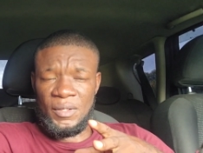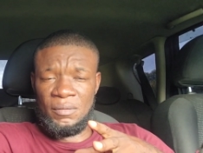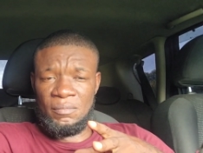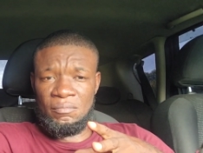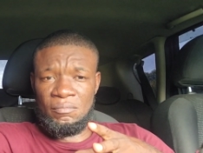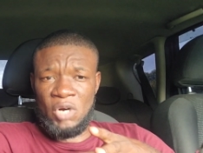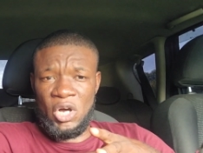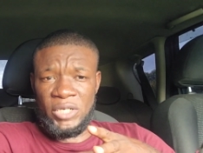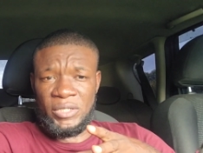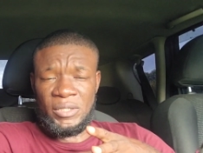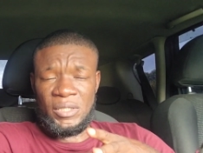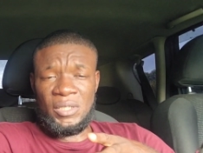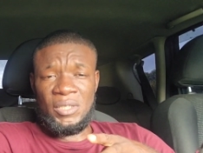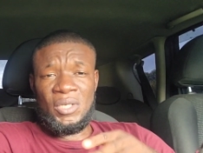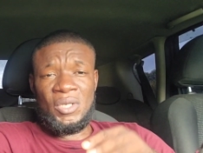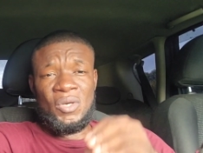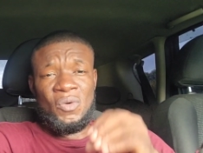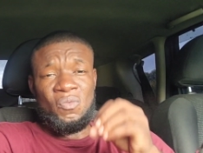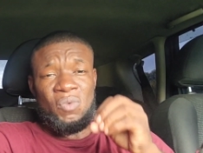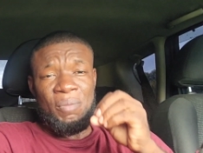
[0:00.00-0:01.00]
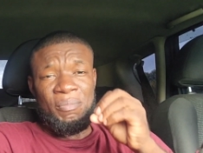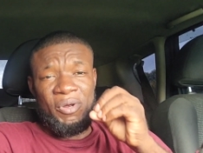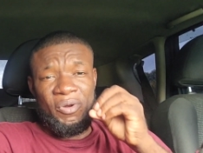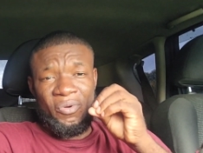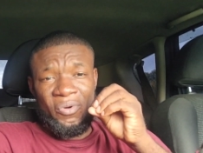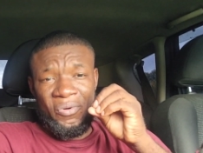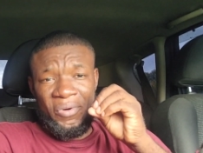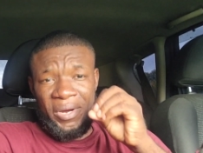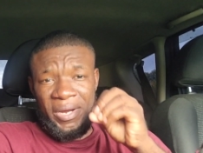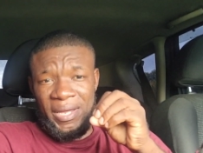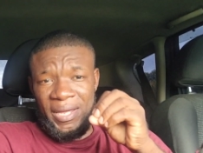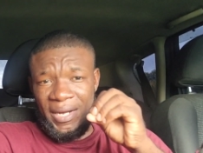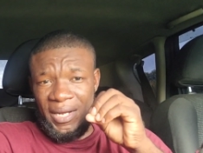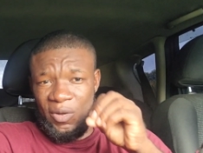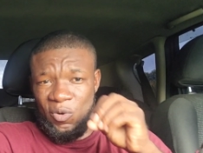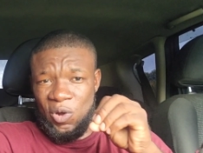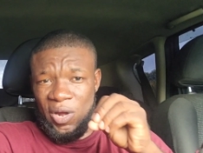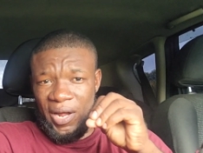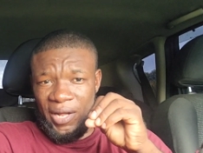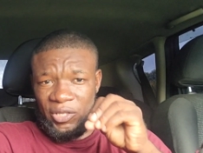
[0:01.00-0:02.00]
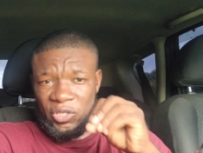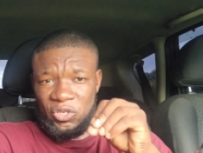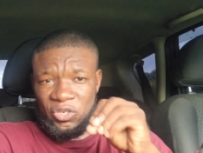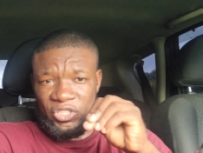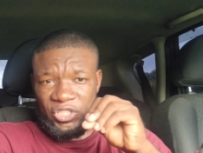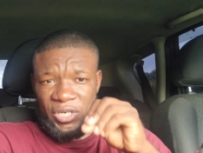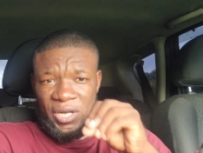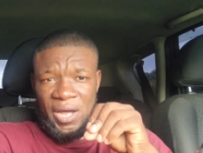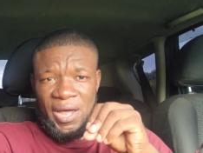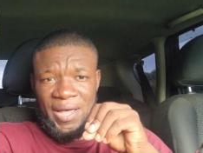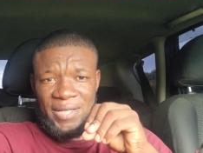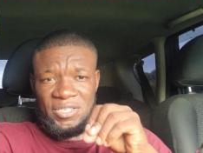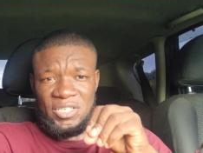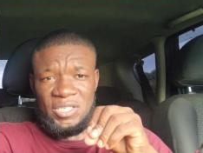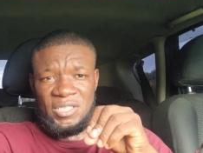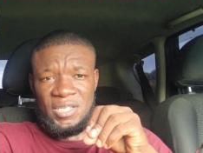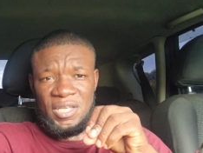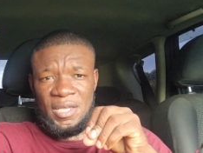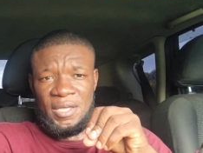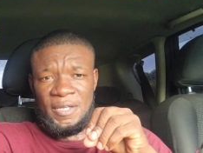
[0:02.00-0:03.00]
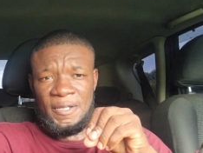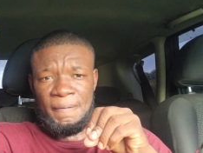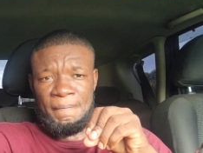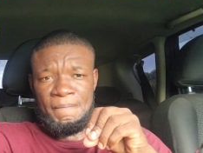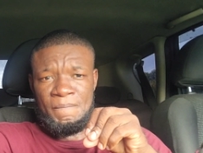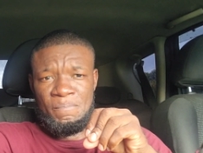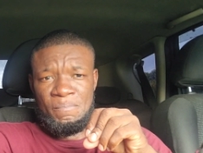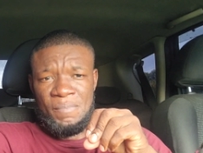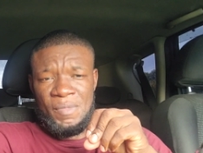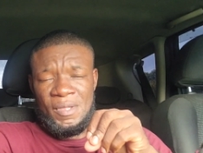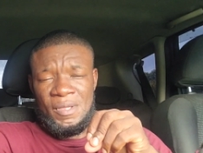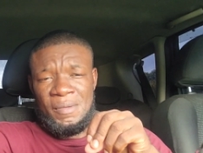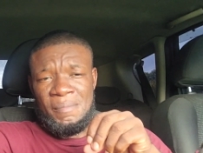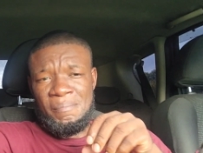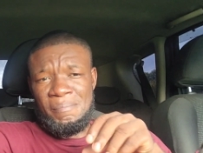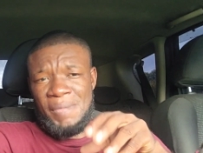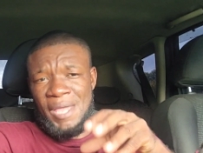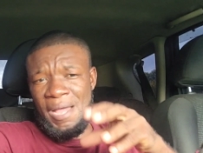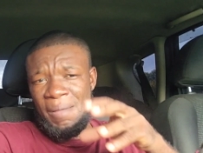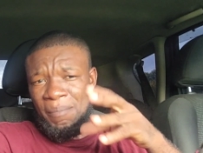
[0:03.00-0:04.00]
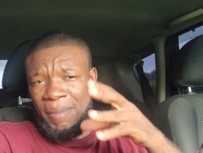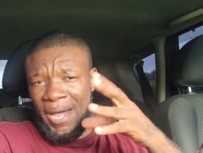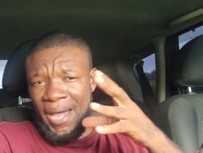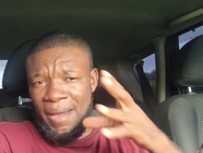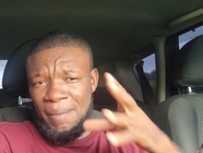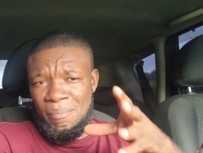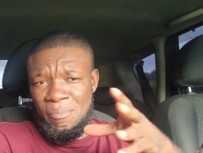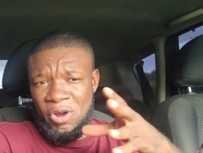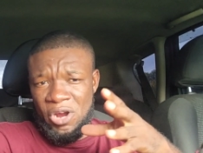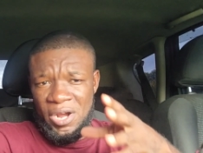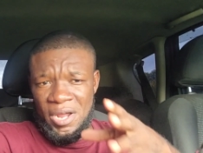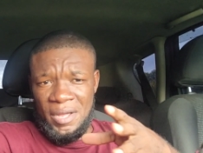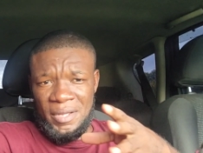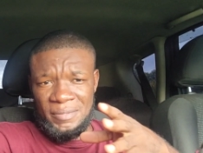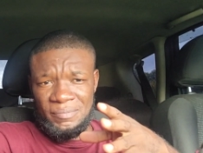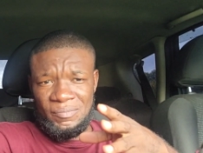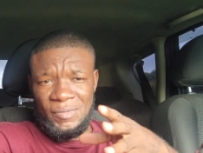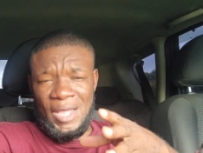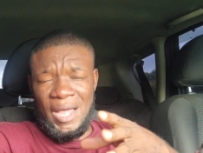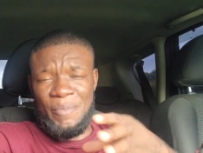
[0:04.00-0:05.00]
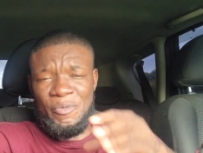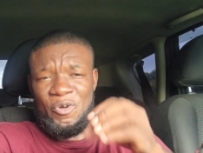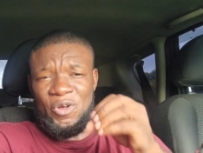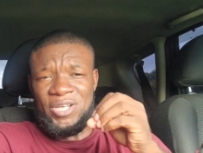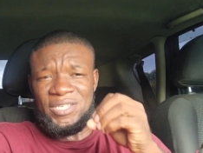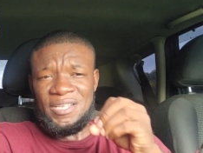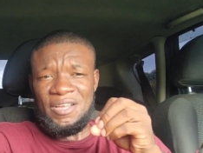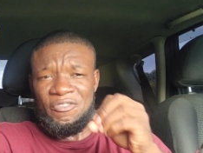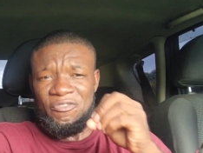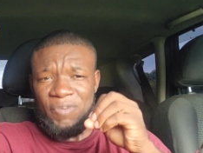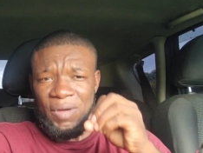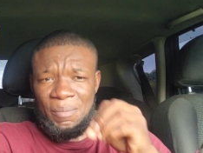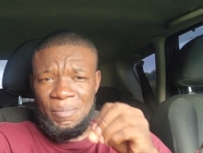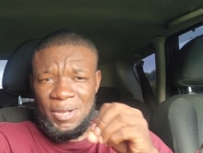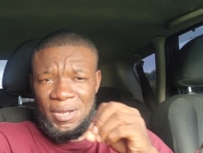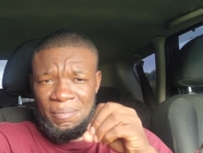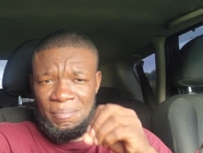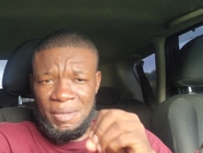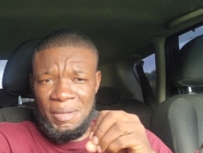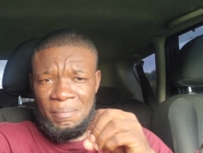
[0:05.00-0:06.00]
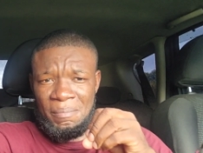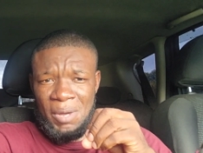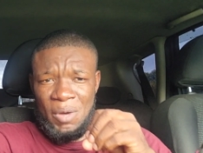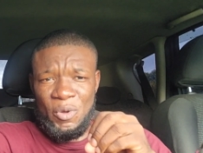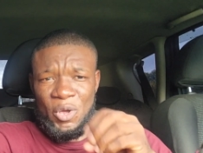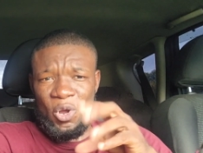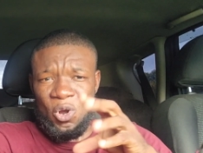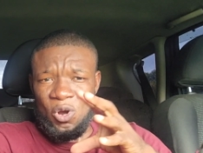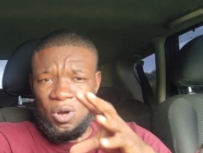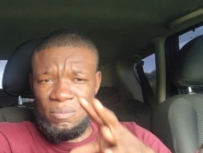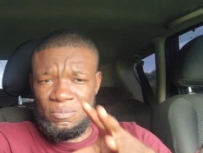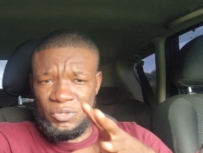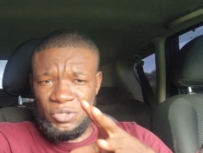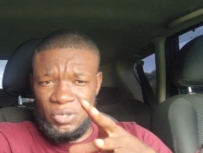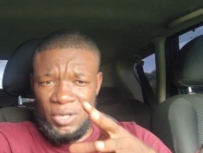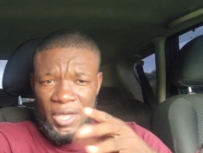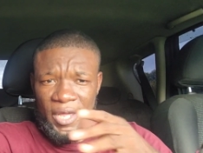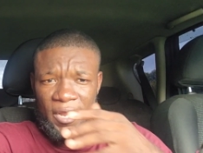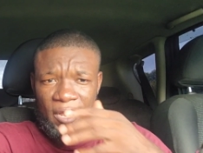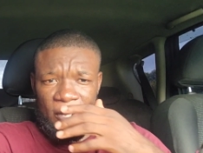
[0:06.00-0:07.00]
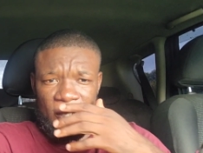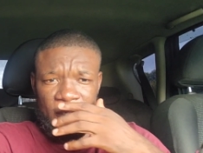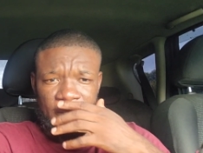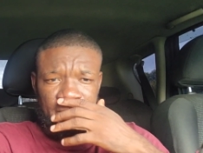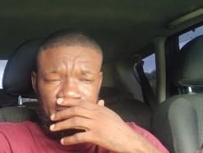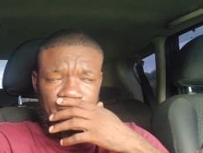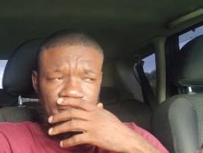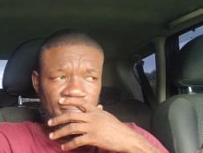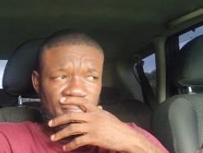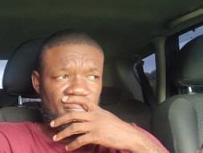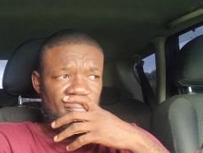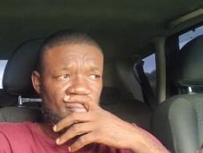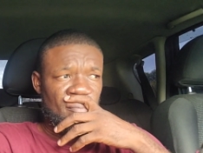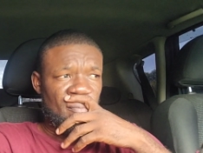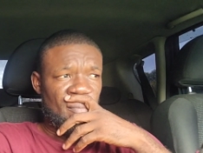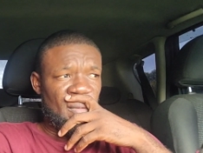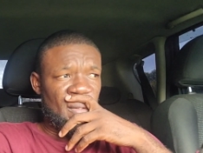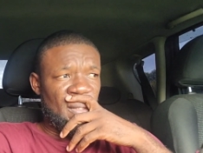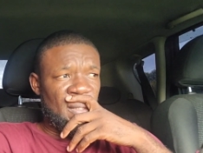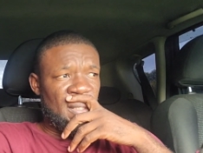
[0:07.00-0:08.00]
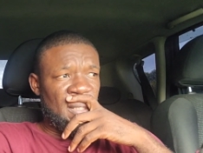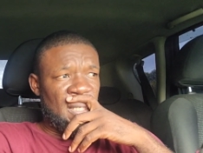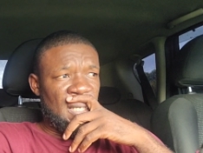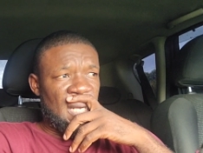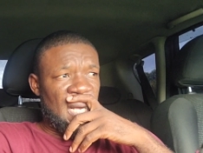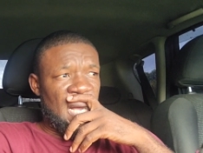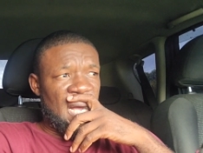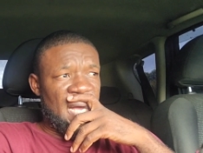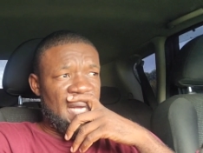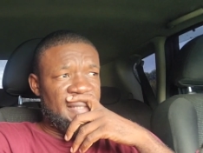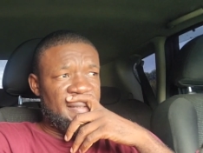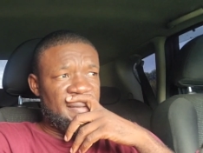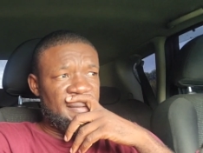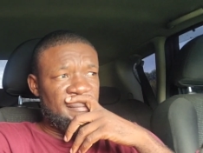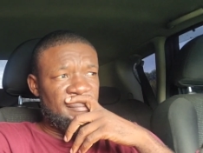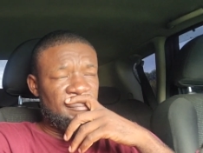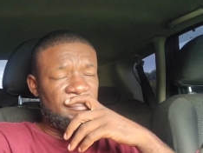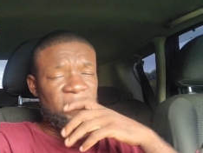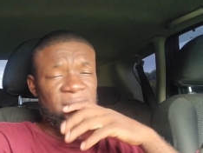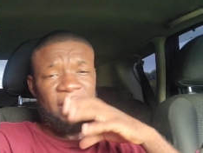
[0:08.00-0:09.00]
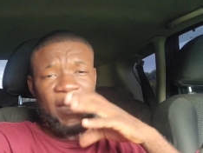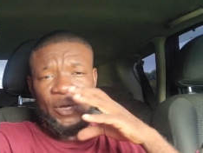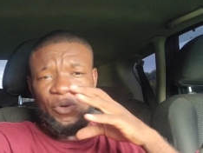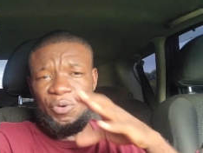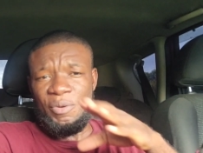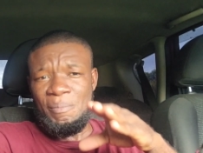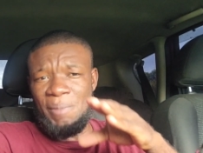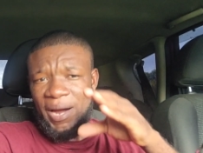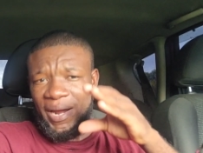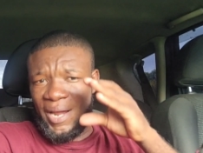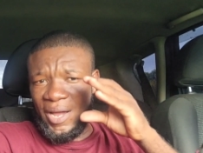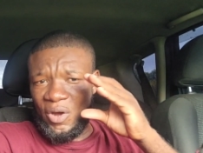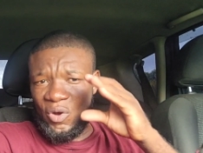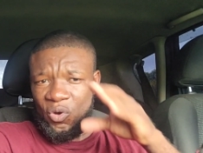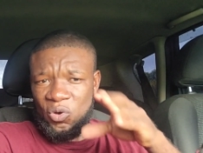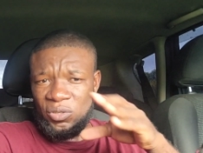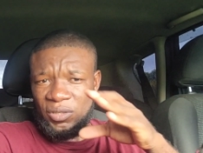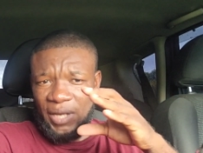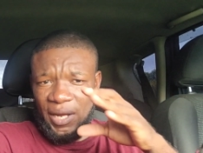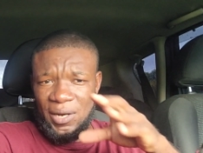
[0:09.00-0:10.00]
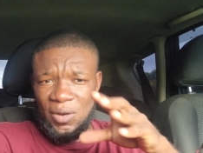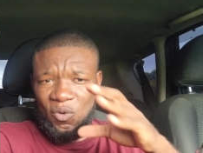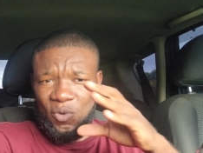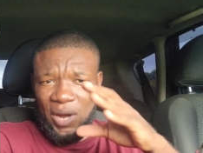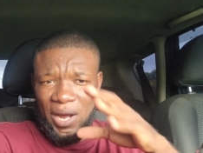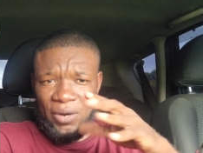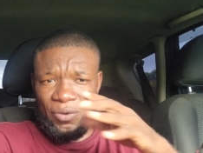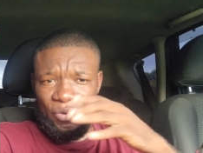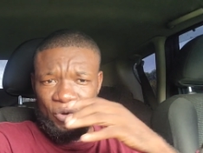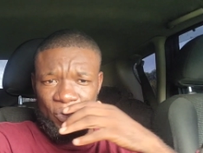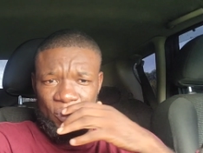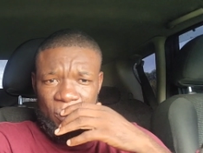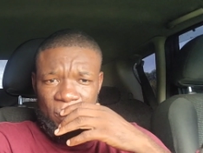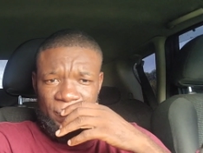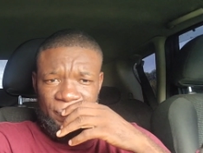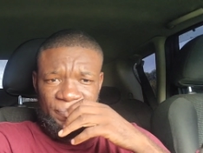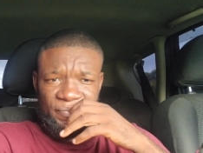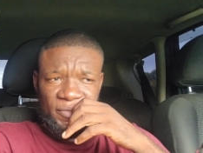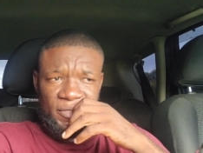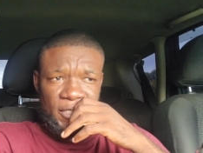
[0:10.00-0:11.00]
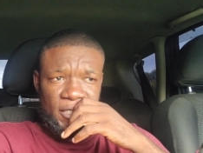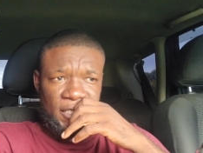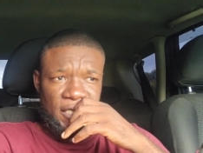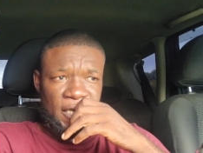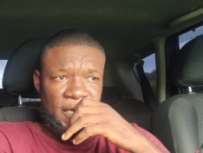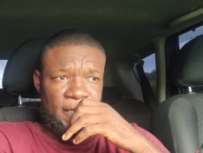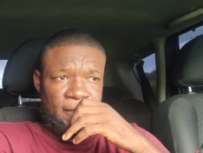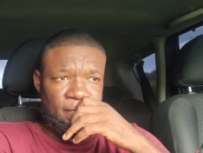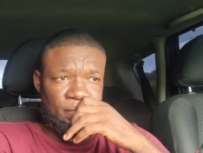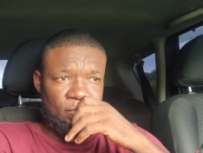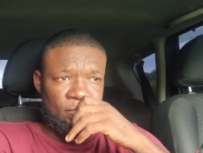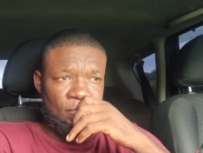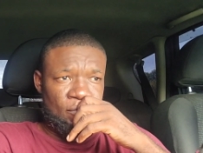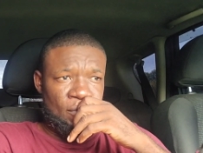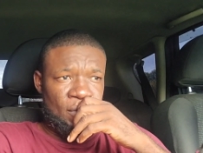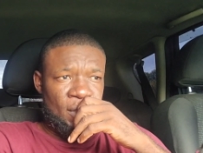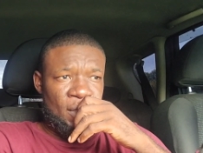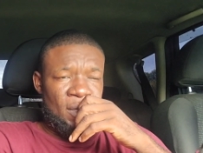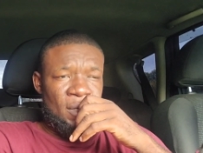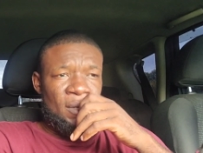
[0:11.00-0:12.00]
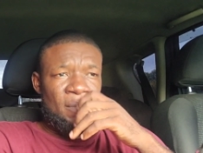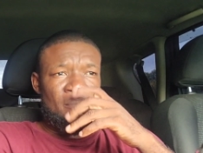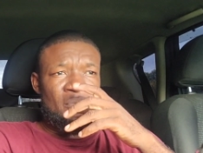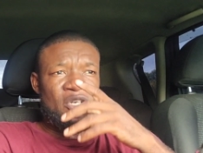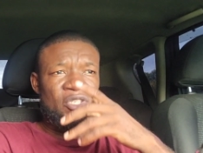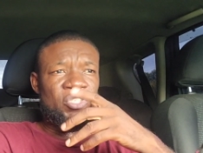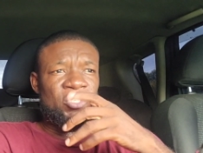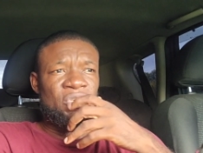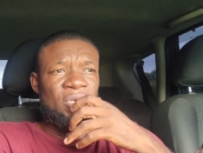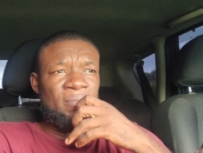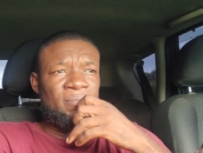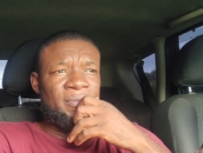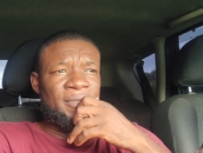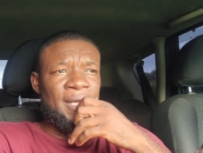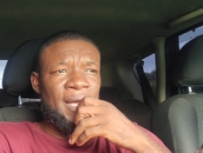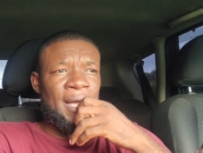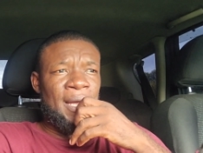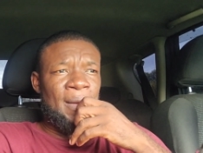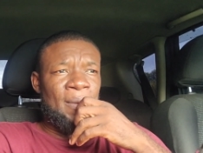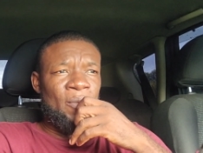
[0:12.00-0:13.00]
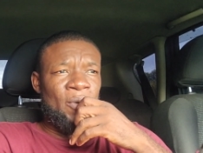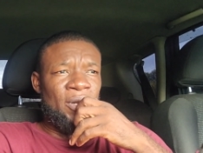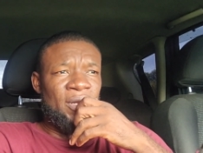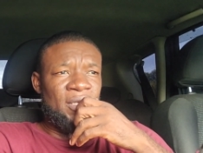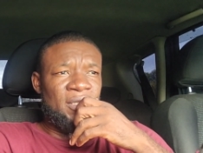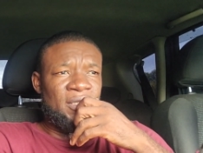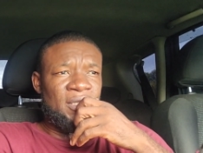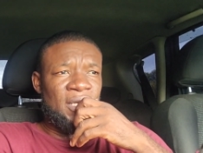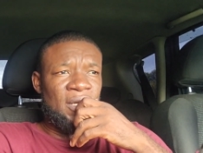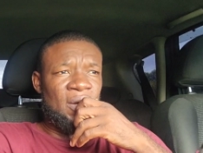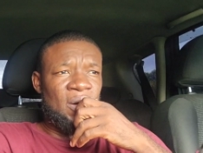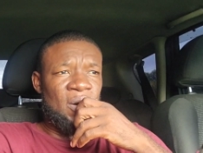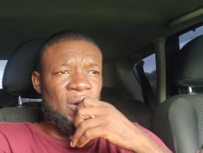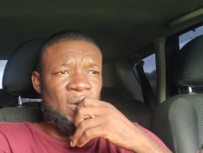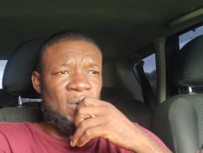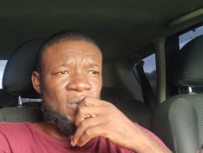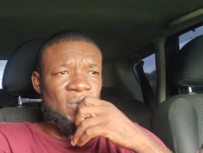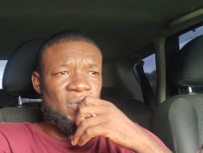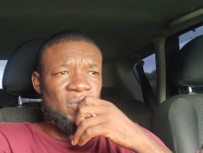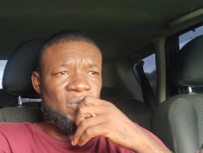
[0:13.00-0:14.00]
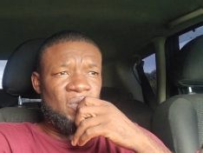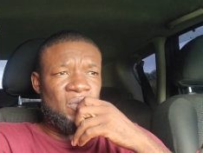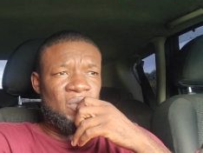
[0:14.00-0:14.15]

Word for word: But when me really want to touch guys, you see, me and my brother and me rest a family member, we come together and take we mother out of the one room. Zane. But sometimes when you see how